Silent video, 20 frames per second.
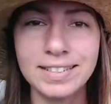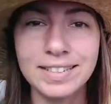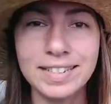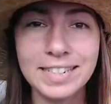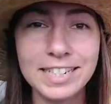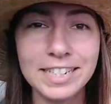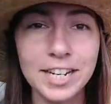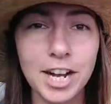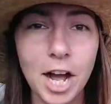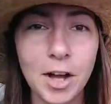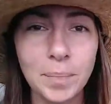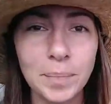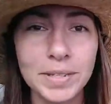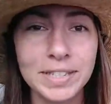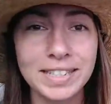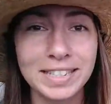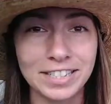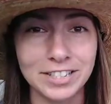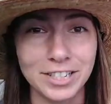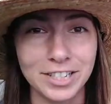
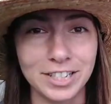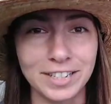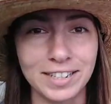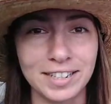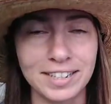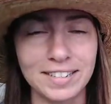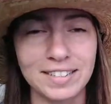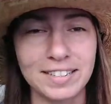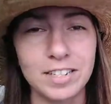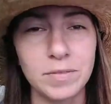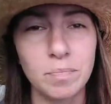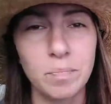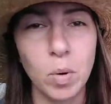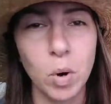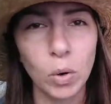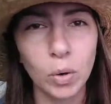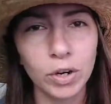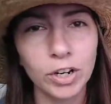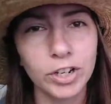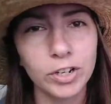Decomposition is an
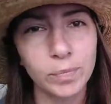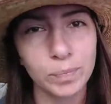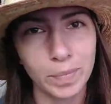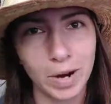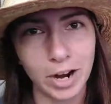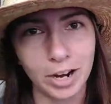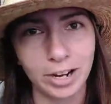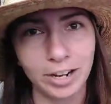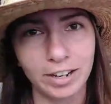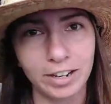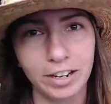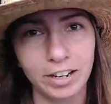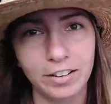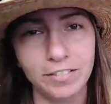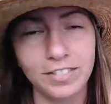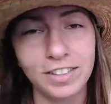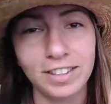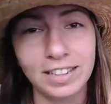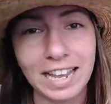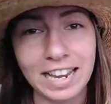important part
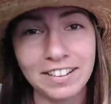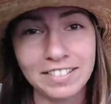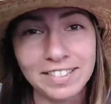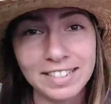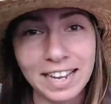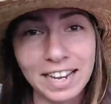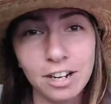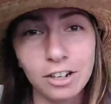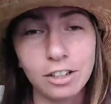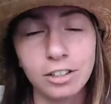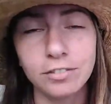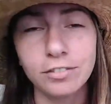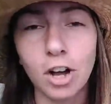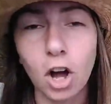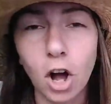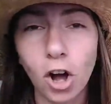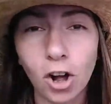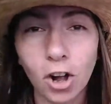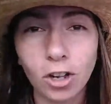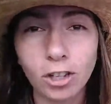of the life cycle of
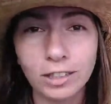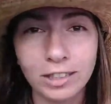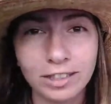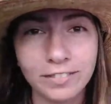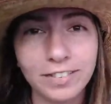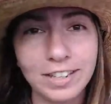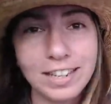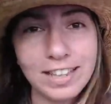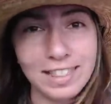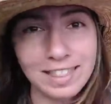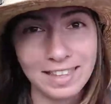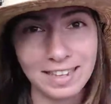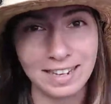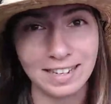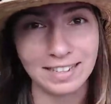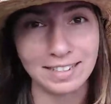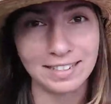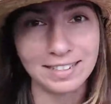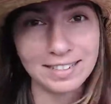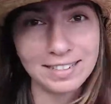all living
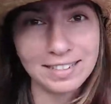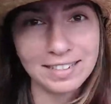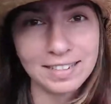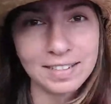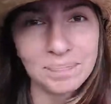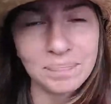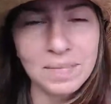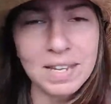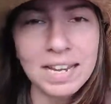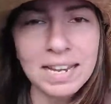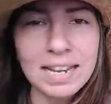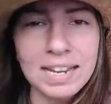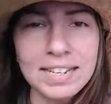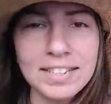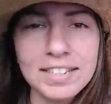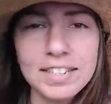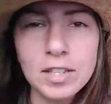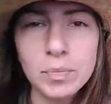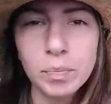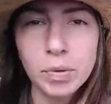things.
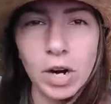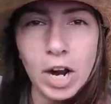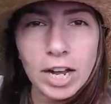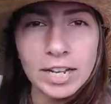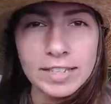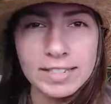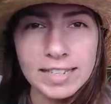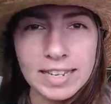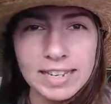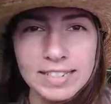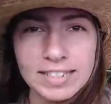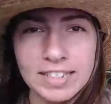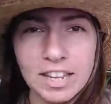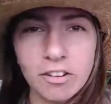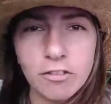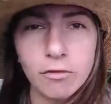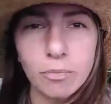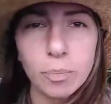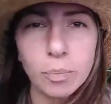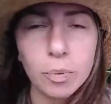It's the process
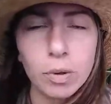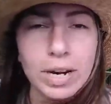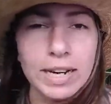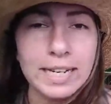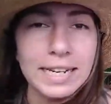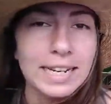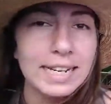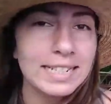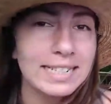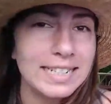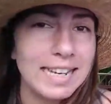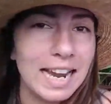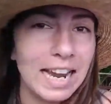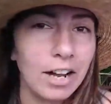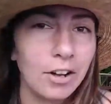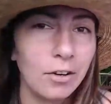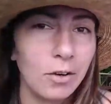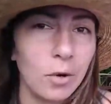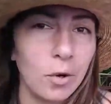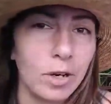of breaking
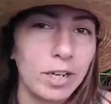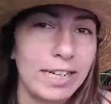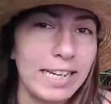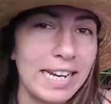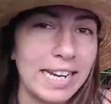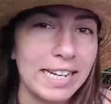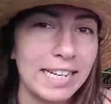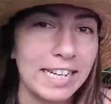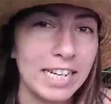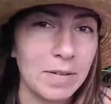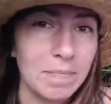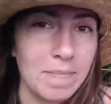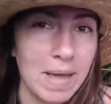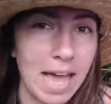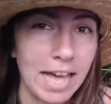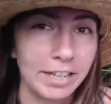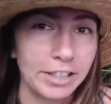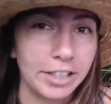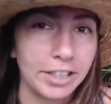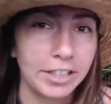down organic
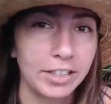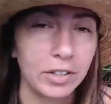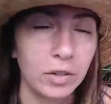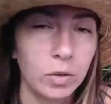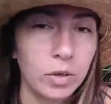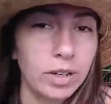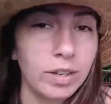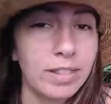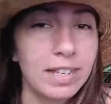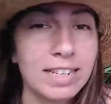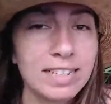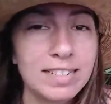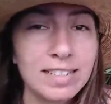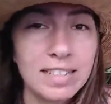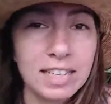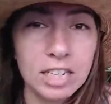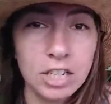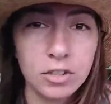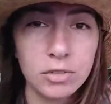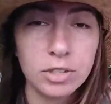matter, or things
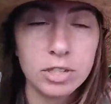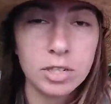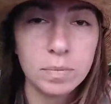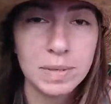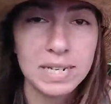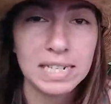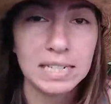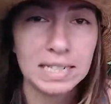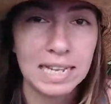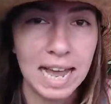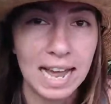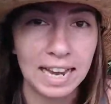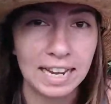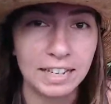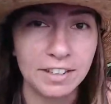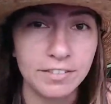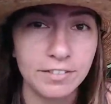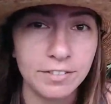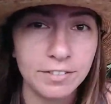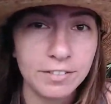that used to be
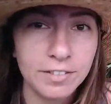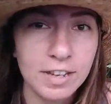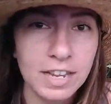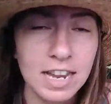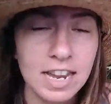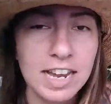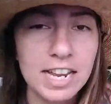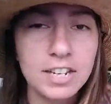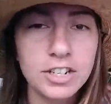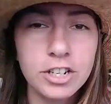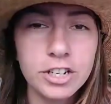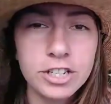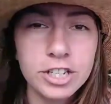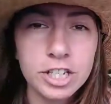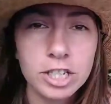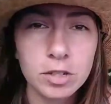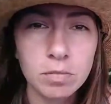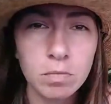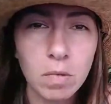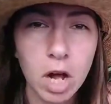alive, into
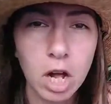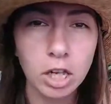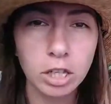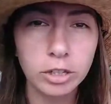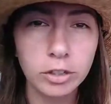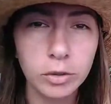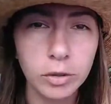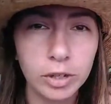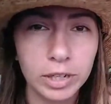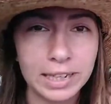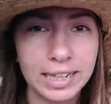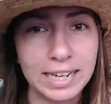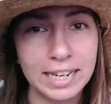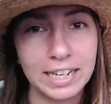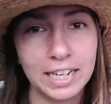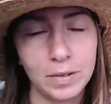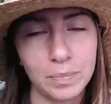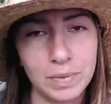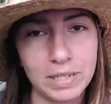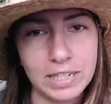smaller
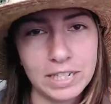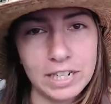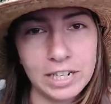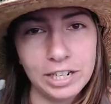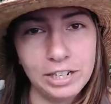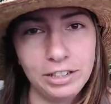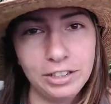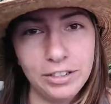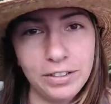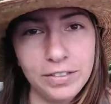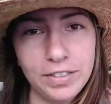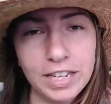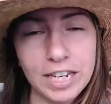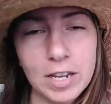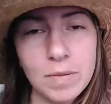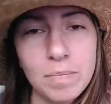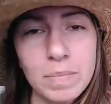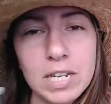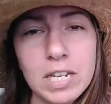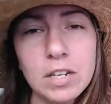organic material that
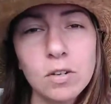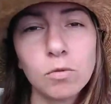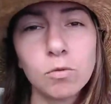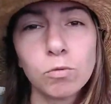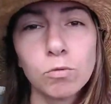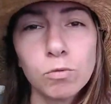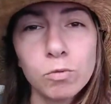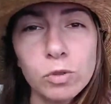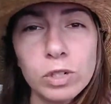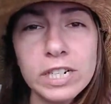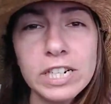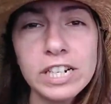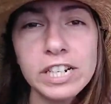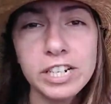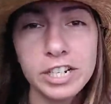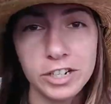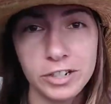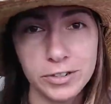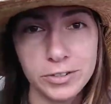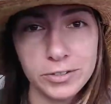can be
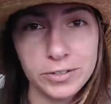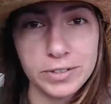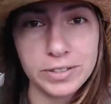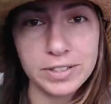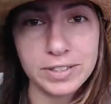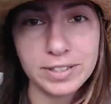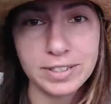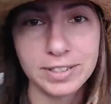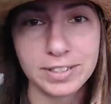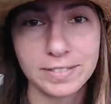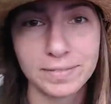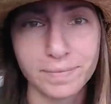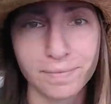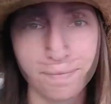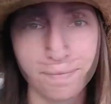reused.